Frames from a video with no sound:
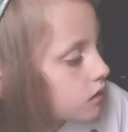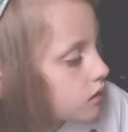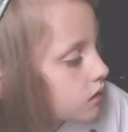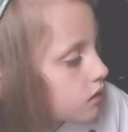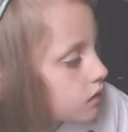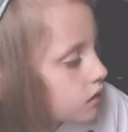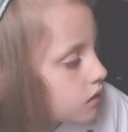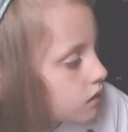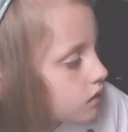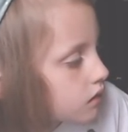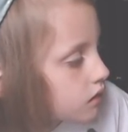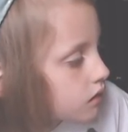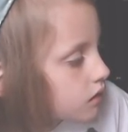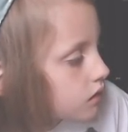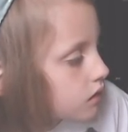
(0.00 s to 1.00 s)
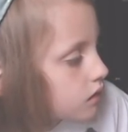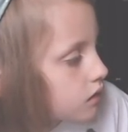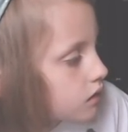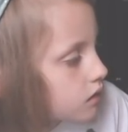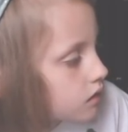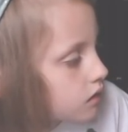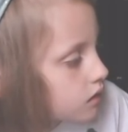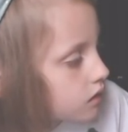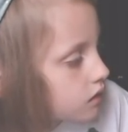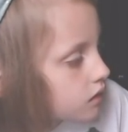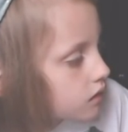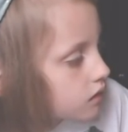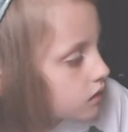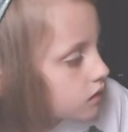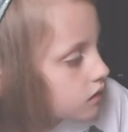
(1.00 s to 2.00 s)

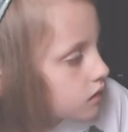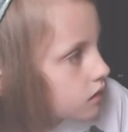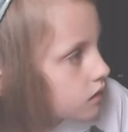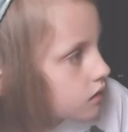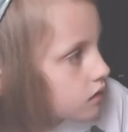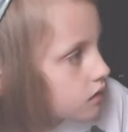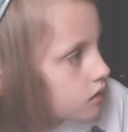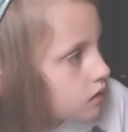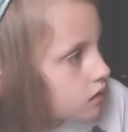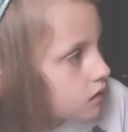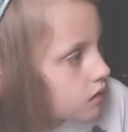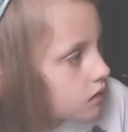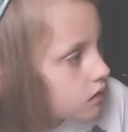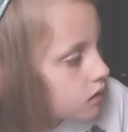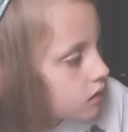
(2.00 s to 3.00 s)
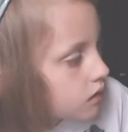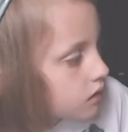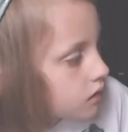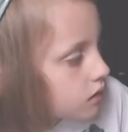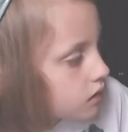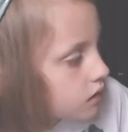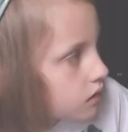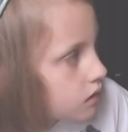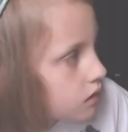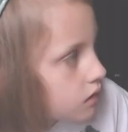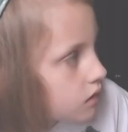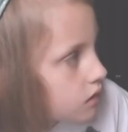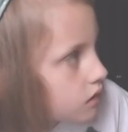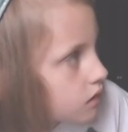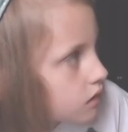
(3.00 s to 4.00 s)

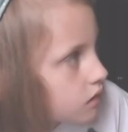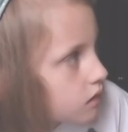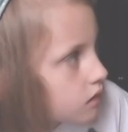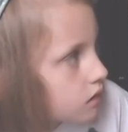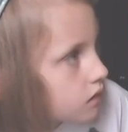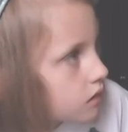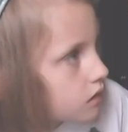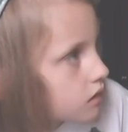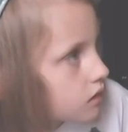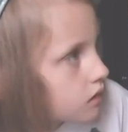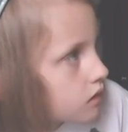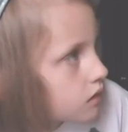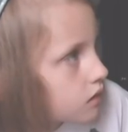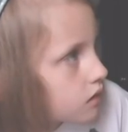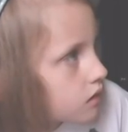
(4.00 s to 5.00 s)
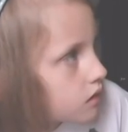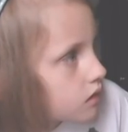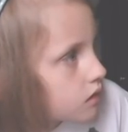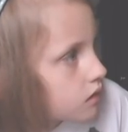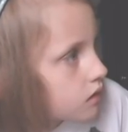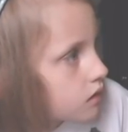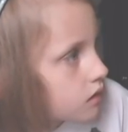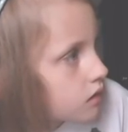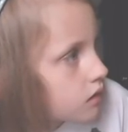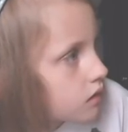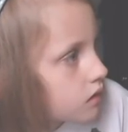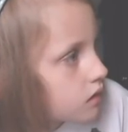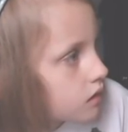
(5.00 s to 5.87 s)
The person shown says nothing.